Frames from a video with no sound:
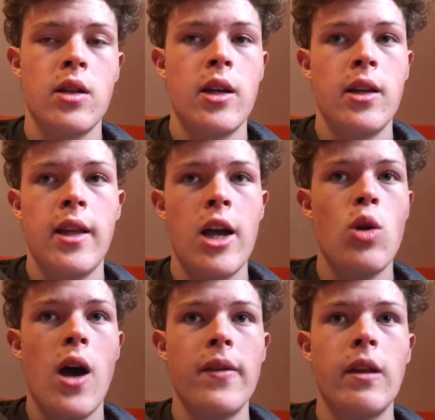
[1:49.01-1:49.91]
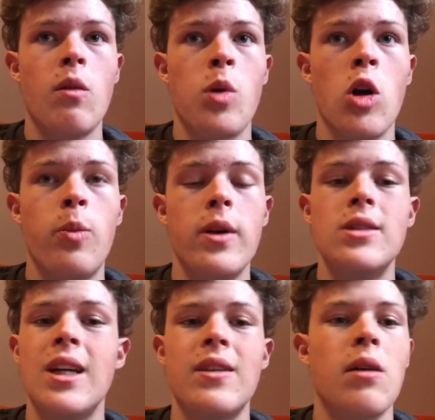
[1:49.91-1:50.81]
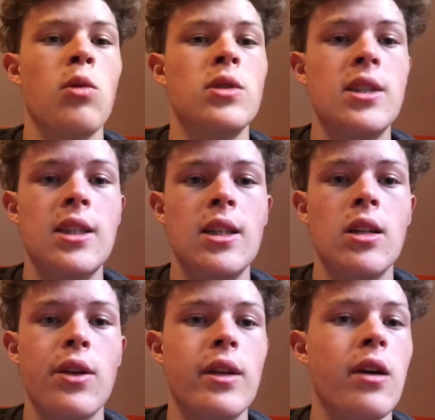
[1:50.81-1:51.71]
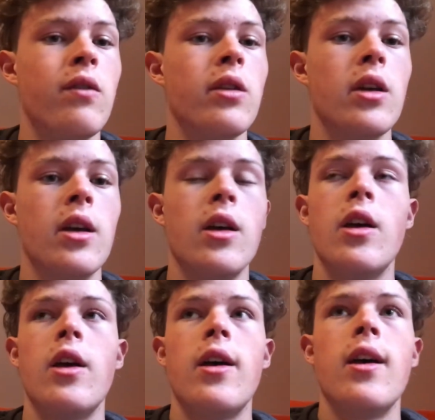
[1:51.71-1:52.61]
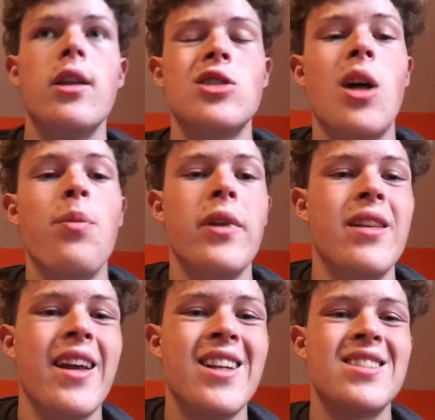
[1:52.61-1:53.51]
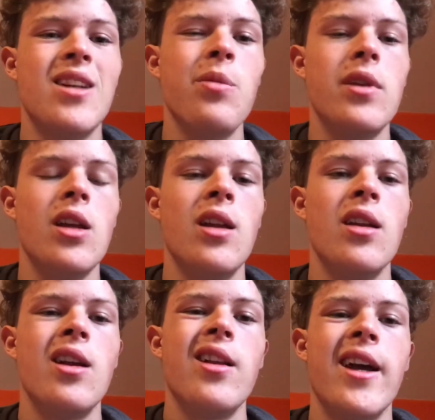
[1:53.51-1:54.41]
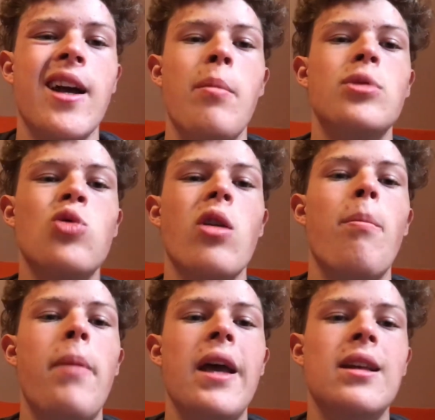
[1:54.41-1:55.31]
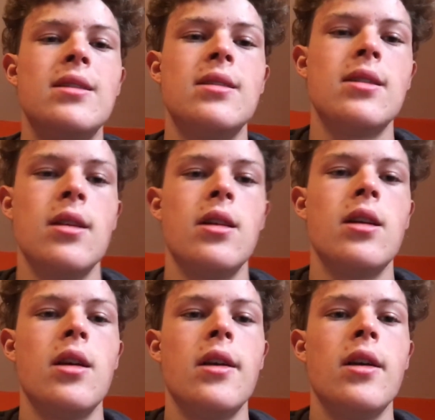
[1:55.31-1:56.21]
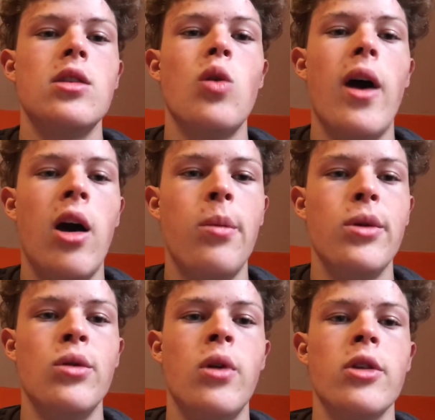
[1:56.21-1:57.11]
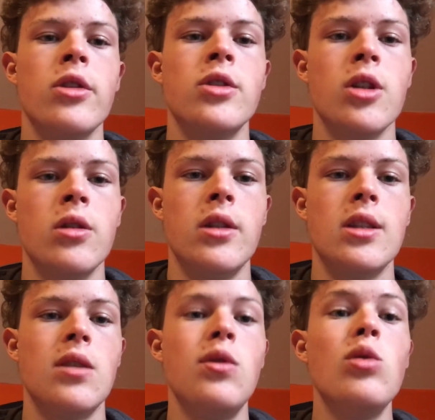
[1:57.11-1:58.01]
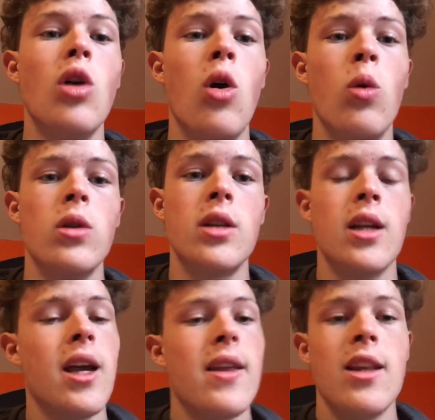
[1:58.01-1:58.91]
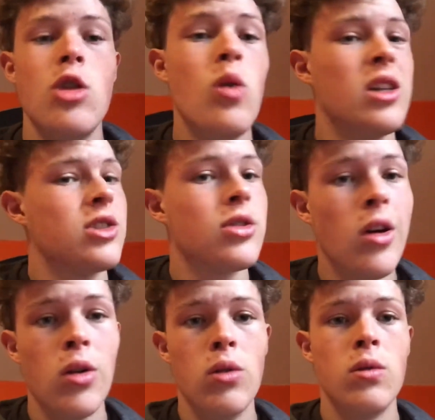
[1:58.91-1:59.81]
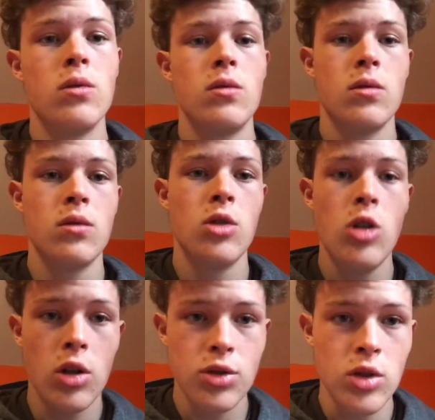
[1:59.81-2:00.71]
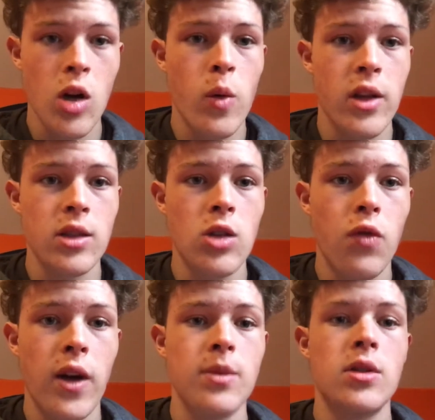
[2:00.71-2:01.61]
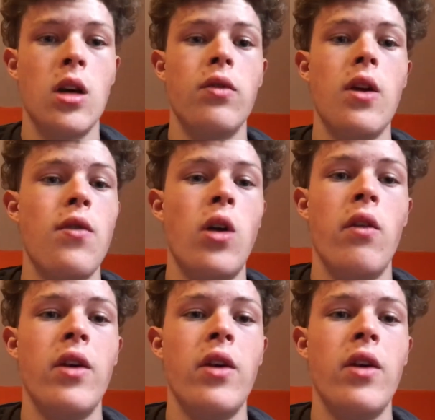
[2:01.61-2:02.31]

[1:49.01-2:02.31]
that you have to have purpose, you have to have routine, you have to have something like something like a sort of base to help you on your journey. Because if you don't, then you're going to struggle. You're going to struggle with this nofap stuff if you don't have